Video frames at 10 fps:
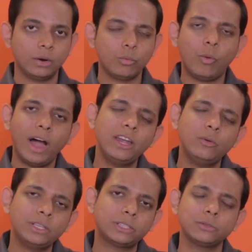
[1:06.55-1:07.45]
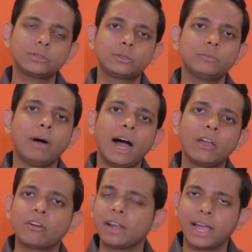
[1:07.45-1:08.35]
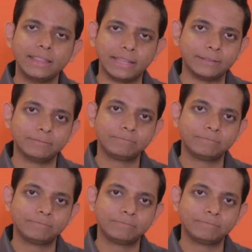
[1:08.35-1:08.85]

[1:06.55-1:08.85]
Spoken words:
Why do we choose to buy online then?